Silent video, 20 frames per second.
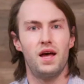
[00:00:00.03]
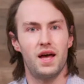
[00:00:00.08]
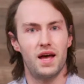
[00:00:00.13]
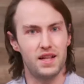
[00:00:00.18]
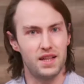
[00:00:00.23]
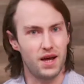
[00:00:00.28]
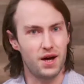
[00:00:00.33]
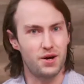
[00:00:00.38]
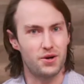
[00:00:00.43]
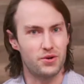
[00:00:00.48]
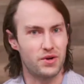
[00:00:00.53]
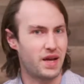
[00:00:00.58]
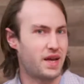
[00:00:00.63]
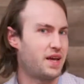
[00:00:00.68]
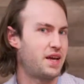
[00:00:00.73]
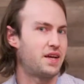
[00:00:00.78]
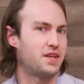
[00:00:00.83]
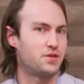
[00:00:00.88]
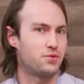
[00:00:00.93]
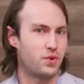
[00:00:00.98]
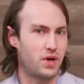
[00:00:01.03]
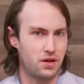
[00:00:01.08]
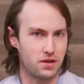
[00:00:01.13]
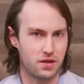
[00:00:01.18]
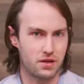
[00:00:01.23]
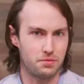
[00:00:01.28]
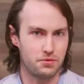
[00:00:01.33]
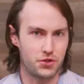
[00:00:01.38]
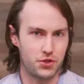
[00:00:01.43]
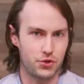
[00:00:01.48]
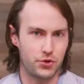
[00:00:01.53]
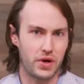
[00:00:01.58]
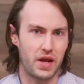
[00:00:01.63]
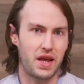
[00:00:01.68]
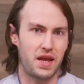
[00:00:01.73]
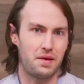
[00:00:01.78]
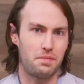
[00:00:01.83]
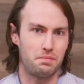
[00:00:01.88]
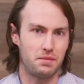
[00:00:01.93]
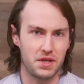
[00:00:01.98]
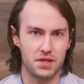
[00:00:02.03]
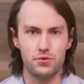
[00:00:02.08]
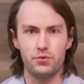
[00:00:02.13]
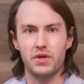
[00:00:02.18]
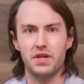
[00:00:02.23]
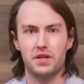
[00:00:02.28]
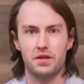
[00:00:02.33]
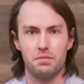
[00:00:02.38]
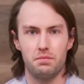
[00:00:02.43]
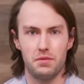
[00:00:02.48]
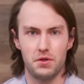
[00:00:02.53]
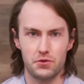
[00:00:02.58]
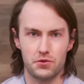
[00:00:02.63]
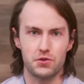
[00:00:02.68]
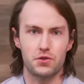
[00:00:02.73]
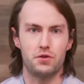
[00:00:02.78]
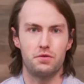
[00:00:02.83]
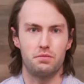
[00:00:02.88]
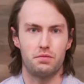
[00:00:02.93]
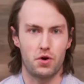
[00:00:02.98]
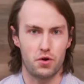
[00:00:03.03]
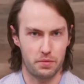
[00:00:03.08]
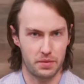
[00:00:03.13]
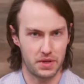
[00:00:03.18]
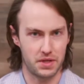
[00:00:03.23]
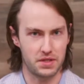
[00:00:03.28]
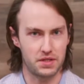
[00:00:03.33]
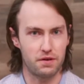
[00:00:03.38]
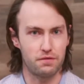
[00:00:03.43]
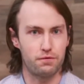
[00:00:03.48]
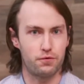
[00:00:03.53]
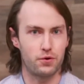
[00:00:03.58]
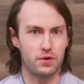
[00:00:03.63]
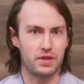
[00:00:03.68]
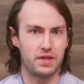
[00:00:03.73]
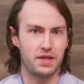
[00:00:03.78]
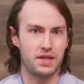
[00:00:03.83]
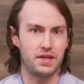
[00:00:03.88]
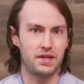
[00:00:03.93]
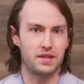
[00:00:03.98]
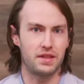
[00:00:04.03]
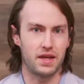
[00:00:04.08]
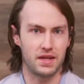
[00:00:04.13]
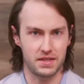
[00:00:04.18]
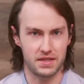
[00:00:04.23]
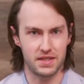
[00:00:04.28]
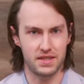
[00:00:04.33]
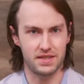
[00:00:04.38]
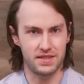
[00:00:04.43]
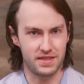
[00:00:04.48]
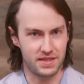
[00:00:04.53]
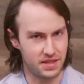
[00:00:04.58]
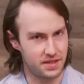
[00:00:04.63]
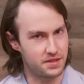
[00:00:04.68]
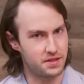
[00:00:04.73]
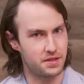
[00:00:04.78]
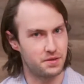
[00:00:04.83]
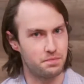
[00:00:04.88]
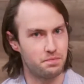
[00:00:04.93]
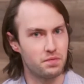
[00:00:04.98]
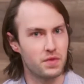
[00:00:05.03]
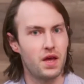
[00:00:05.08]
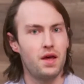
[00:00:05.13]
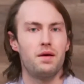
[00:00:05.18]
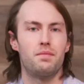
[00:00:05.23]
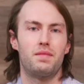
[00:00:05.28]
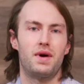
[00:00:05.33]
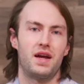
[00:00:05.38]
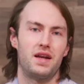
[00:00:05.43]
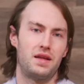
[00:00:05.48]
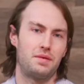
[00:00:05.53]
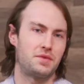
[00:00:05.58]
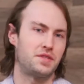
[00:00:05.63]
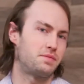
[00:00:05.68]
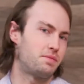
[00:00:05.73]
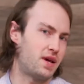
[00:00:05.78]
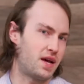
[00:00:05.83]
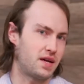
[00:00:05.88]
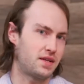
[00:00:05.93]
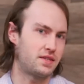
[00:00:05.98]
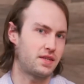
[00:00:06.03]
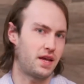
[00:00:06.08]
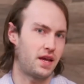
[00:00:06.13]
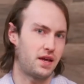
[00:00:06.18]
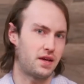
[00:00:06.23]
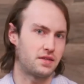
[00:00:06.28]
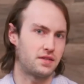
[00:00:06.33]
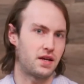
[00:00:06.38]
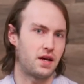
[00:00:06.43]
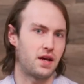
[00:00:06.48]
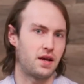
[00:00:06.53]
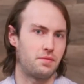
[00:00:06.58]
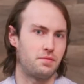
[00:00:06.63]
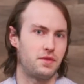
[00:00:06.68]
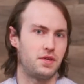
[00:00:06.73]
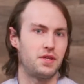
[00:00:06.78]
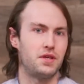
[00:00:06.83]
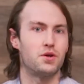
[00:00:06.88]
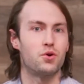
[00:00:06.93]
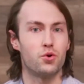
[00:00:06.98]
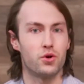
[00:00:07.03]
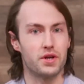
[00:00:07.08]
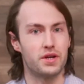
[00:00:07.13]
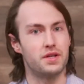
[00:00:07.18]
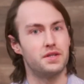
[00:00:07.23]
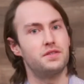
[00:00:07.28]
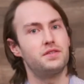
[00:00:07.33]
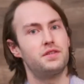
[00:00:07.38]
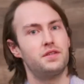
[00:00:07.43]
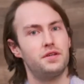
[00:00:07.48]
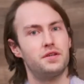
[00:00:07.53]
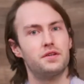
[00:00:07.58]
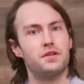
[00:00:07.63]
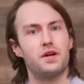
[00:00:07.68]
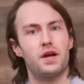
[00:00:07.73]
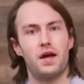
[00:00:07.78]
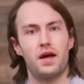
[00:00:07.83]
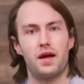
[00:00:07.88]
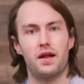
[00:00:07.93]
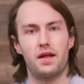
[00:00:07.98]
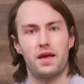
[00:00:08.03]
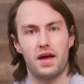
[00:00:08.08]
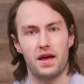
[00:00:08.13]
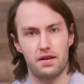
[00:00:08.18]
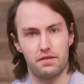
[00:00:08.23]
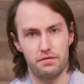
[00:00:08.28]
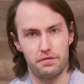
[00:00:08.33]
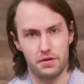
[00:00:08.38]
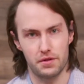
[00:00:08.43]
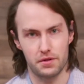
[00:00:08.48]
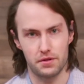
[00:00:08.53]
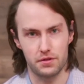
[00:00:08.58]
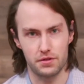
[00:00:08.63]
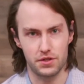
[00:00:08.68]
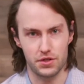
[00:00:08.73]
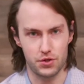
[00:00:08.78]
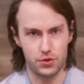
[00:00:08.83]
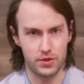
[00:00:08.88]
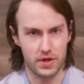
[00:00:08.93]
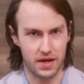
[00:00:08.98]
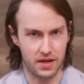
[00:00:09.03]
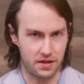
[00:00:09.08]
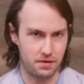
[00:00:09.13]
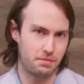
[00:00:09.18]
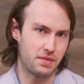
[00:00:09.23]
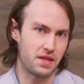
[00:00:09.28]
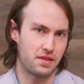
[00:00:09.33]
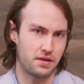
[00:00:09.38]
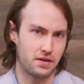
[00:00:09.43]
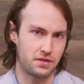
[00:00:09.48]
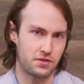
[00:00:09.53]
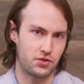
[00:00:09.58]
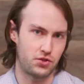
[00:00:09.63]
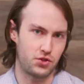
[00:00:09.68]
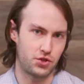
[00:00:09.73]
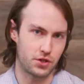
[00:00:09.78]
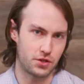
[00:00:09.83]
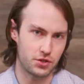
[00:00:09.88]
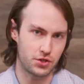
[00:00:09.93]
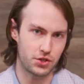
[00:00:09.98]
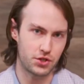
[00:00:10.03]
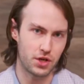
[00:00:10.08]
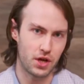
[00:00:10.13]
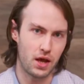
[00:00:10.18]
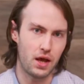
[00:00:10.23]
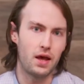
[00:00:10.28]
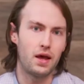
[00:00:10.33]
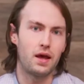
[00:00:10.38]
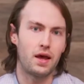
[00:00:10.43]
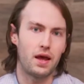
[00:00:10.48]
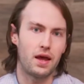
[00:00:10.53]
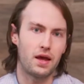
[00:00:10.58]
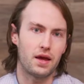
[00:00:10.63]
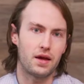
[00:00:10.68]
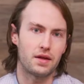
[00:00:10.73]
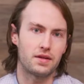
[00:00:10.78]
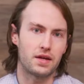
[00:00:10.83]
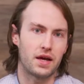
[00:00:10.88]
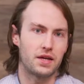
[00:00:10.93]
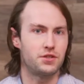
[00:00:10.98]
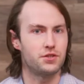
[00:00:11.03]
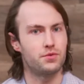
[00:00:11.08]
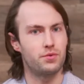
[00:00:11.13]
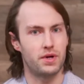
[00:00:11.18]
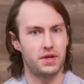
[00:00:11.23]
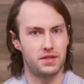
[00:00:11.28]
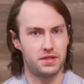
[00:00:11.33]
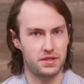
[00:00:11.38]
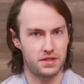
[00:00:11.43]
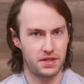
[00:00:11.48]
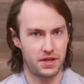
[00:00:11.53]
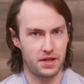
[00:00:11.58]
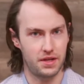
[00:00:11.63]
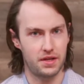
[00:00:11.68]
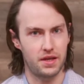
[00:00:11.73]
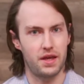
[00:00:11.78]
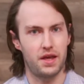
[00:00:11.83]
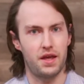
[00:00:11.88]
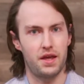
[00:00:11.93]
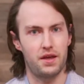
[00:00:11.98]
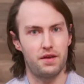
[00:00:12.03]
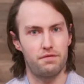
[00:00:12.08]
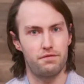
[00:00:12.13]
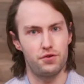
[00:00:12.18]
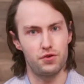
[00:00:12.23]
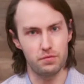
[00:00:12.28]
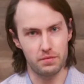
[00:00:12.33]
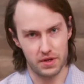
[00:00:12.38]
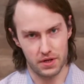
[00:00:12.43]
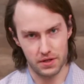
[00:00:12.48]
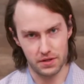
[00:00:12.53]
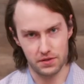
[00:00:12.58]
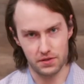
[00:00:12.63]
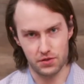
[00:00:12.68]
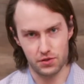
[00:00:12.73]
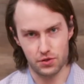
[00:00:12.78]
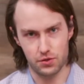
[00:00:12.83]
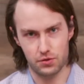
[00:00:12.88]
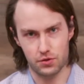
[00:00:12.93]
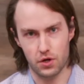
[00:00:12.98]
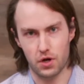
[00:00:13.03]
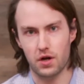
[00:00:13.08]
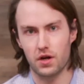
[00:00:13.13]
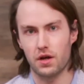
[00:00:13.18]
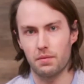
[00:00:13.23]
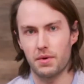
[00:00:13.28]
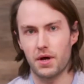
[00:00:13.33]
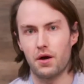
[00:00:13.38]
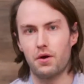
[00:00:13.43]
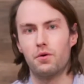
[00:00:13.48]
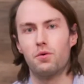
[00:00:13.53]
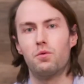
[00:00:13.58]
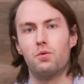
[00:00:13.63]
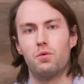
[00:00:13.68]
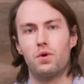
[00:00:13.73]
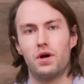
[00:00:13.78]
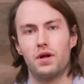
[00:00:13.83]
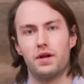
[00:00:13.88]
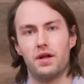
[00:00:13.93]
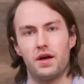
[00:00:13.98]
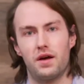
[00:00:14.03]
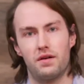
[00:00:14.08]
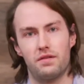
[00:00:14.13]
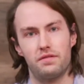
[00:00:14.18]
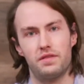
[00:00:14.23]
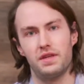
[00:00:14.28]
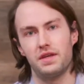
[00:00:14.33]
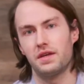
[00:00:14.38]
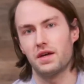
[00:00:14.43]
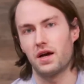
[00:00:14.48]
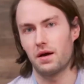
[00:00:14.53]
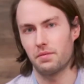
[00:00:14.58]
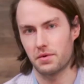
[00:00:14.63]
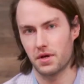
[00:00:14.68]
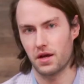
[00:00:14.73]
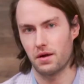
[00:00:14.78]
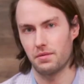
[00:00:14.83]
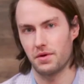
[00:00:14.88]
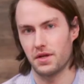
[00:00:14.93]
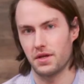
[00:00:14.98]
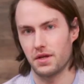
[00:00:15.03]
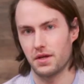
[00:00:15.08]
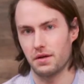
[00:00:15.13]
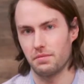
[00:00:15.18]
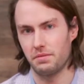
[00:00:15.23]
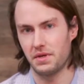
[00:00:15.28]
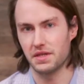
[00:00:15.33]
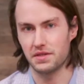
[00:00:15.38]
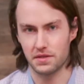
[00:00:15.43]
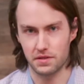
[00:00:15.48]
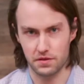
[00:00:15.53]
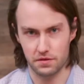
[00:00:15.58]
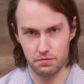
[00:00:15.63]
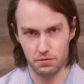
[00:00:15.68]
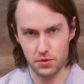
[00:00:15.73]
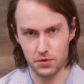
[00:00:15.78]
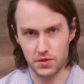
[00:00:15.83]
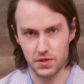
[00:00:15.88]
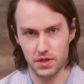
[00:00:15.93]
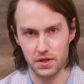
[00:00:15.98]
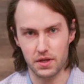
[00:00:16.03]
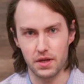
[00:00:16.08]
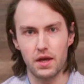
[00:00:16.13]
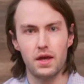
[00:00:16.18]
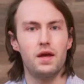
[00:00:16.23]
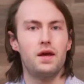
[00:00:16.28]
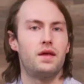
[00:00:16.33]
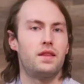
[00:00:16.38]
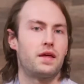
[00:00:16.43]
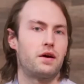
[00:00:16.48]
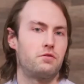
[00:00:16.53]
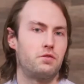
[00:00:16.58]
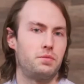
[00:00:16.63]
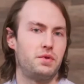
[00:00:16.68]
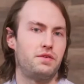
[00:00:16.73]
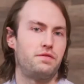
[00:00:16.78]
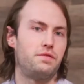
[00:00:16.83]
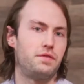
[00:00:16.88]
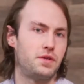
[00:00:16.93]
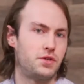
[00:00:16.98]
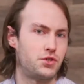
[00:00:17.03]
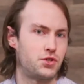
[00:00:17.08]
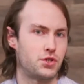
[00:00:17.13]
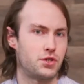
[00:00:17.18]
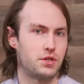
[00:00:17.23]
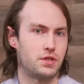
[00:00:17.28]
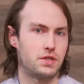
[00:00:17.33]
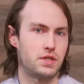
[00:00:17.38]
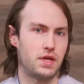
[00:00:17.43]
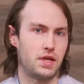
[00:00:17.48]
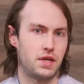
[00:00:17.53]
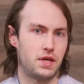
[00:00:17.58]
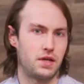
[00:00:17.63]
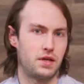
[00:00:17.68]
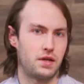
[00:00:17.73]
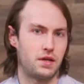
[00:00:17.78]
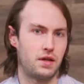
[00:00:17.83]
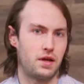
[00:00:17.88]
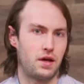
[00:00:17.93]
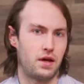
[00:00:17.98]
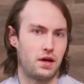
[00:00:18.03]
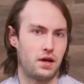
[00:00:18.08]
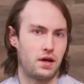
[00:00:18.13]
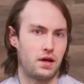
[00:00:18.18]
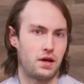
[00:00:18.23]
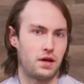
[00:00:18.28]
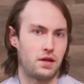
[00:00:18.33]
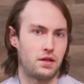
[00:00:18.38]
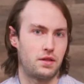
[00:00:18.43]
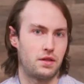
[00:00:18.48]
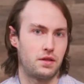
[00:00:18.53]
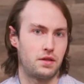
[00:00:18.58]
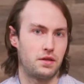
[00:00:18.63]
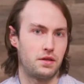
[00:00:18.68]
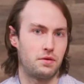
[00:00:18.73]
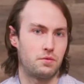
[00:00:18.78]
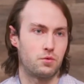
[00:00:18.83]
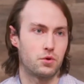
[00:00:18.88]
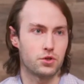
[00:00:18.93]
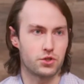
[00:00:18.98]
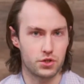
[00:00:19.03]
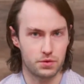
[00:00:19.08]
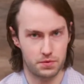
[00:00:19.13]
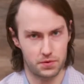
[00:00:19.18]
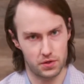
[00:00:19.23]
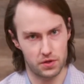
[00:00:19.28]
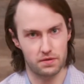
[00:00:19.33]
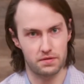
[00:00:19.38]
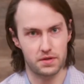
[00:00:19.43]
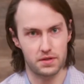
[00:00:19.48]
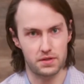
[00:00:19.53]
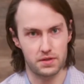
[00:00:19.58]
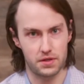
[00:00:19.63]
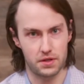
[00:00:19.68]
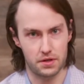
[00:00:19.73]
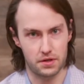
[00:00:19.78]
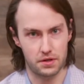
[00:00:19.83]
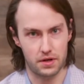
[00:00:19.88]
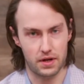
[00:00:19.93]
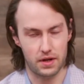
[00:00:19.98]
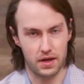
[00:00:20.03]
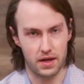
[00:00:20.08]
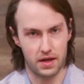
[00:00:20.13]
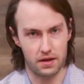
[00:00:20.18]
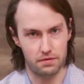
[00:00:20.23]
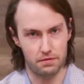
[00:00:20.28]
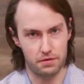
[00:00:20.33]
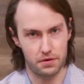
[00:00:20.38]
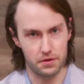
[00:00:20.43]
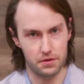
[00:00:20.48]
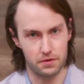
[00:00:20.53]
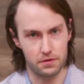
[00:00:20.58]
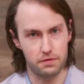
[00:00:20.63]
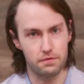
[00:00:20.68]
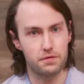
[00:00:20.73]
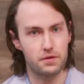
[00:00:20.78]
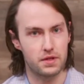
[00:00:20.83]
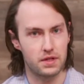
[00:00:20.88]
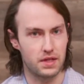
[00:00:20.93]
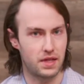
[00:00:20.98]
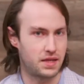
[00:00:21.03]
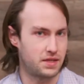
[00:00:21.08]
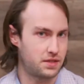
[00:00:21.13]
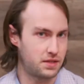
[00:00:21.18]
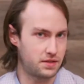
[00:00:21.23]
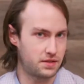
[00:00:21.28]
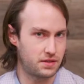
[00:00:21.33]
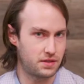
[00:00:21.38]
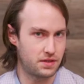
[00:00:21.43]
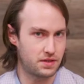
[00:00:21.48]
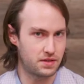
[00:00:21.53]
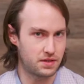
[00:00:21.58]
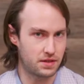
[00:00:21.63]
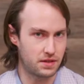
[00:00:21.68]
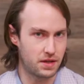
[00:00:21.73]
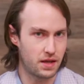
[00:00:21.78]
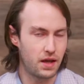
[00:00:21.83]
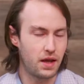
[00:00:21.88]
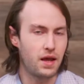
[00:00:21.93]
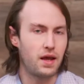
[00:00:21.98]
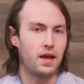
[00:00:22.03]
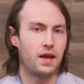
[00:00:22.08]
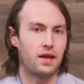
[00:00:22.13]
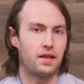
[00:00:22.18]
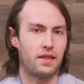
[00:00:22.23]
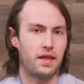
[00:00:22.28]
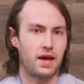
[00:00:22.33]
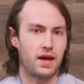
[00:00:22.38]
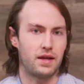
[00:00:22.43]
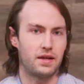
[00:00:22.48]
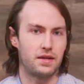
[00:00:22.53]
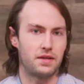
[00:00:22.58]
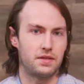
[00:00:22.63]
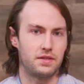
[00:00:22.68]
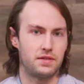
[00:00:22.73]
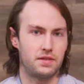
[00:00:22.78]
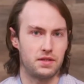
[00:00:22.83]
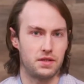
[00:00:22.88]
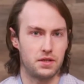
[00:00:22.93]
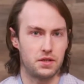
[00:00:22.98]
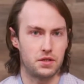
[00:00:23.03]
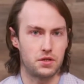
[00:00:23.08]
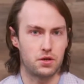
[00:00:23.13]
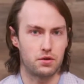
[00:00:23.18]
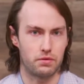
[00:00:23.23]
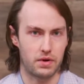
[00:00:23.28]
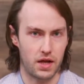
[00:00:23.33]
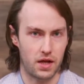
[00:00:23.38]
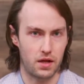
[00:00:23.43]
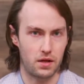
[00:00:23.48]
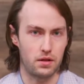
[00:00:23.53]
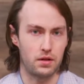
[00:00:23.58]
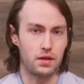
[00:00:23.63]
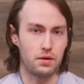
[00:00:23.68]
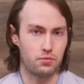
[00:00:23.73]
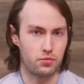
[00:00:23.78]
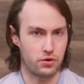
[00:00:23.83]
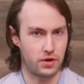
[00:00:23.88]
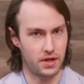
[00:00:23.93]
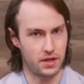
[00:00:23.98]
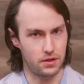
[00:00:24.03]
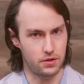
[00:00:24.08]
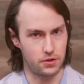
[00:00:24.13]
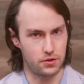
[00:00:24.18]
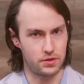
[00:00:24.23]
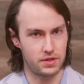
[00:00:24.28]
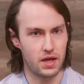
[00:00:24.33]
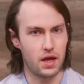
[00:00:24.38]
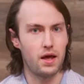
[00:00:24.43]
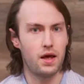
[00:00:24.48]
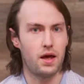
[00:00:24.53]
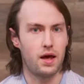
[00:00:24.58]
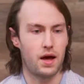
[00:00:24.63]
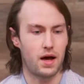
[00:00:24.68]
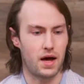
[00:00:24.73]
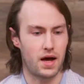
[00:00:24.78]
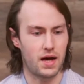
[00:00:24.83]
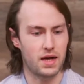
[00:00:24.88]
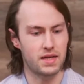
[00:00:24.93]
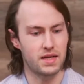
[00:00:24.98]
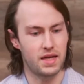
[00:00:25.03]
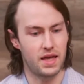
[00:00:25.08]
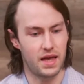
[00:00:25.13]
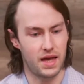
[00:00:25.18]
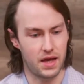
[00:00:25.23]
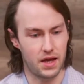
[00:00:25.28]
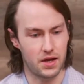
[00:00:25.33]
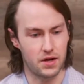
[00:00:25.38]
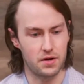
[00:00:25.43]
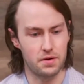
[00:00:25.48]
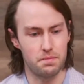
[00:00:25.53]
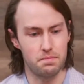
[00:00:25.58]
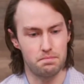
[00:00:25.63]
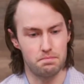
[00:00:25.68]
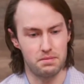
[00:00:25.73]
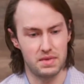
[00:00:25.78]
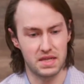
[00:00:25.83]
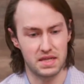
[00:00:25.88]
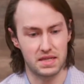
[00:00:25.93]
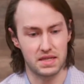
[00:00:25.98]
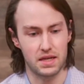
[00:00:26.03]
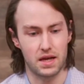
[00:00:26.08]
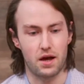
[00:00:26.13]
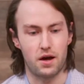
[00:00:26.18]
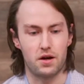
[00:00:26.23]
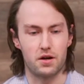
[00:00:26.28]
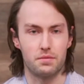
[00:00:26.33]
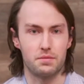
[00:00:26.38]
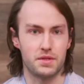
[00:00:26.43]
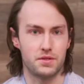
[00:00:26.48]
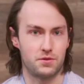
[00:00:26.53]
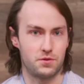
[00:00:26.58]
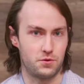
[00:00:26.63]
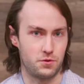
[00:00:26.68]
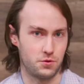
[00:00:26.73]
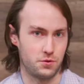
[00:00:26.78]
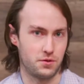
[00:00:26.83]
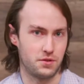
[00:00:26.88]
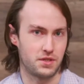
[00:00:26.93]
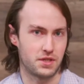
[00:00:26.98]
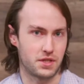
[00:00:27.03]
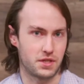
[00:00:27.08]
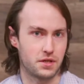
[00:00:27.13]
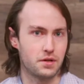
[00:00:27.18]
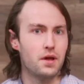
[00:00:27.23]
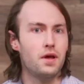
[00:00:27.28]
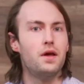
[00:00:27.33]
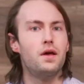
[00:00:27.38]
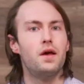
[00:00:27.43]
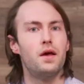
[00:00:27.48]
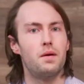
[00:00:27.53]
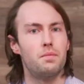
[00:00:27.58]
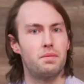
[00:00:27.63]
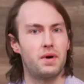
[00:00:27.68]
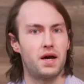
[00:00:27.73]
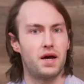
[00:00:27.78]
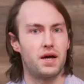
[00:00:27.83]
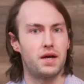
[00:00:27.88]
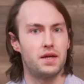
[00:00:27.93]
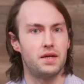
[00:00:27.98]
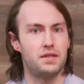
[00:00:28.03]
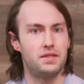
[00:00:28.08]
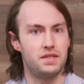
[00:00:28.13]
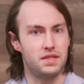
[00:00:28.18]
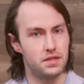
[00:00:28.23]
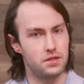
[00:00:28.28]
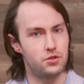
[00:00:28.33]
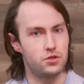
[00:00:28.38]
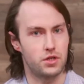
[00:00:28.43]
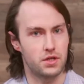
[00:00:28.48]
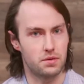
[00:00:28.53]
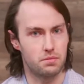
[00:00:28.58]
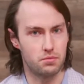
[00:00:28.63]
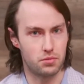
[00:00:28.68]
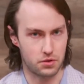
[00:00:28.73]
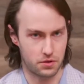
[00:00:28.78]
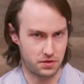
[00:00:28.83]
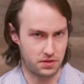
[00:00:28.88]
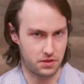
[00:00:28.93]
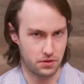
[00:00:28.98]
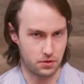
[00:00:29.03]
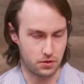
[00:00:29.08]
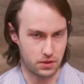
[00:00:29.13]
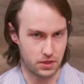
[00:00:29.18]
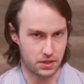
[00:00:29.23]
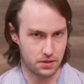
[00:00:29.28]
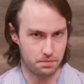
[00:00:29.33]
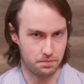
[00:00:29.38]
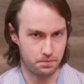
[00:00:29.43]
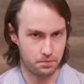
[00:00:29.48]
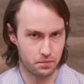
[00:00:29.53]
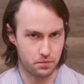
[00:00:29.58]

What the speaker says: Hello, and welcome to a midweek musical moment for the Lenten season. My name is Matt, and I'm the organist here at Haddonfield United Methodist Church, and I just wanted to take a few minutes to talk about one of the upcoming pieces of music that will be featured in the worship service here at Haddonfield for the Lenten season, and that is the chorale prelude, Ach Herr, mich, armen, Sünder, by Dietrich Buxtehude.